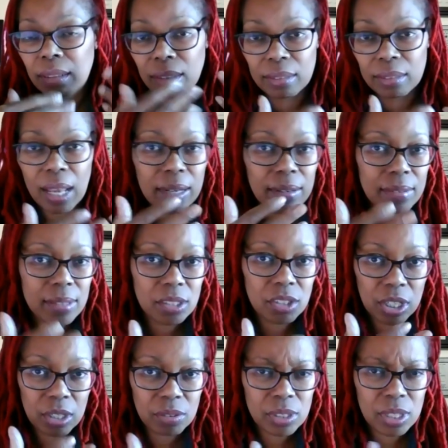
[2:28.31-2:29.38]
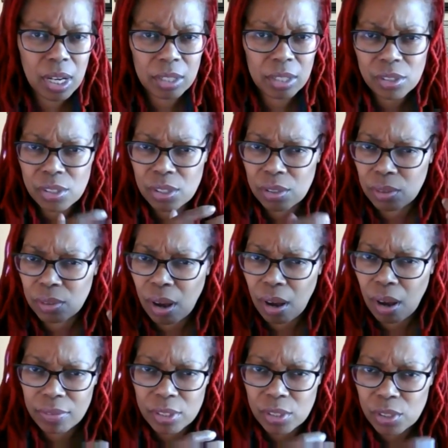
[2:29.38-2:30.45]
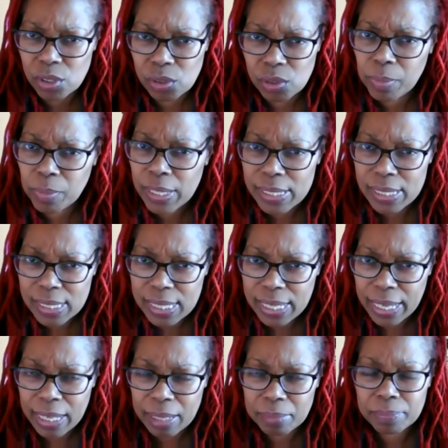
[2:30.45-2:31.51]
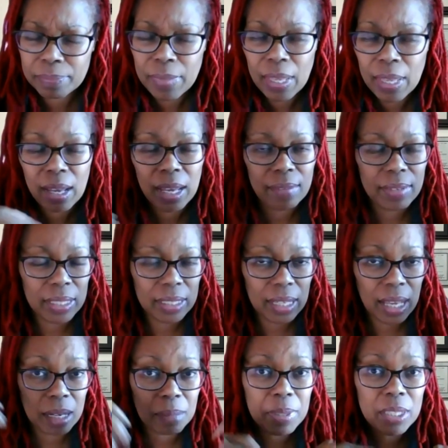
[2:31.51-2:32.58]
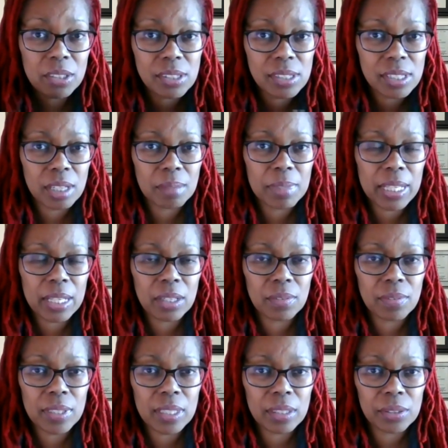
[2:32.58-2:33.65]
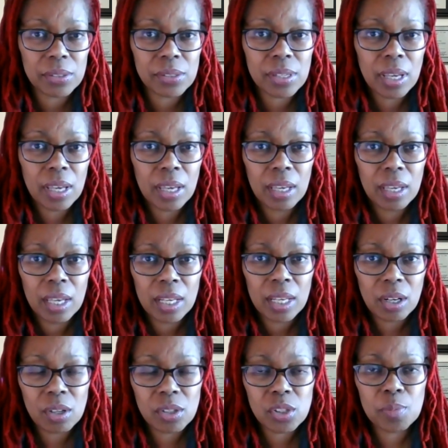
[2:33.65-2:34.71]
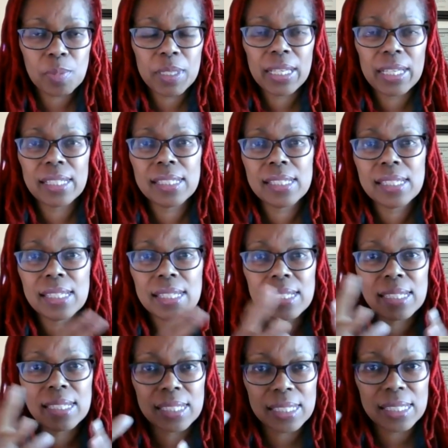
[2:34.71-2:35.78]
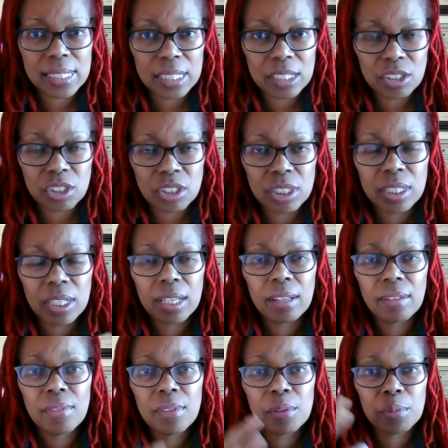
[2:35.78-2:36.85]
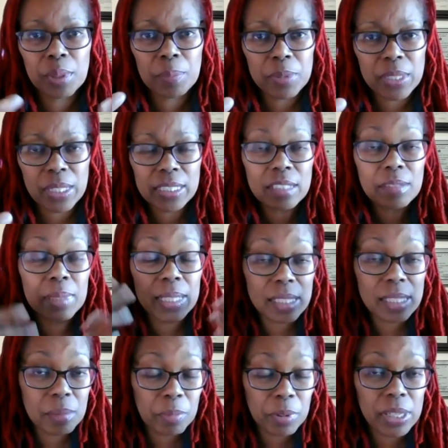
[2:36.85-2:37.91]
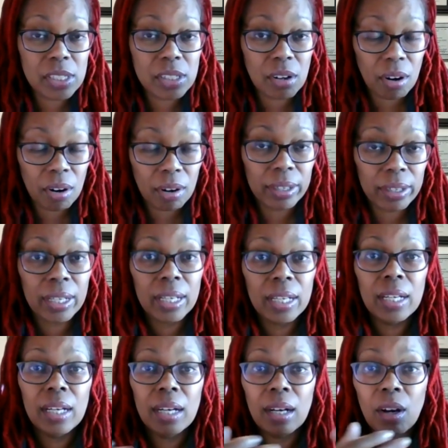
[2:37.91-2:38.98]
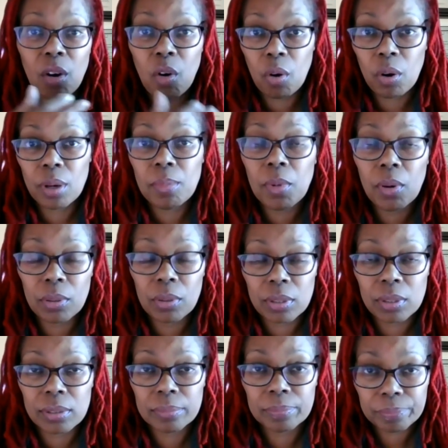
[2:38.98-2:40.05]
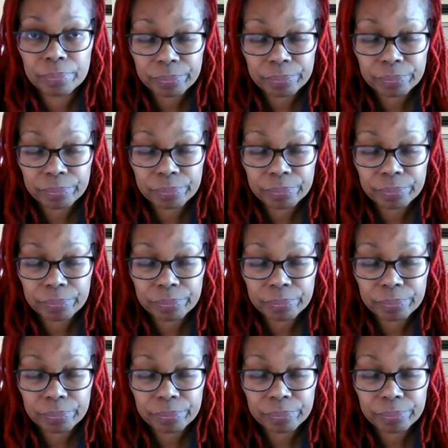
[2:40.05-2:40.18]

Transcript: a lot of the general doctors don't often do a breast exam. I've had a lot of patients tell me that over the years. And also because it's an extension of the reproductive, because the breasts are a hormonal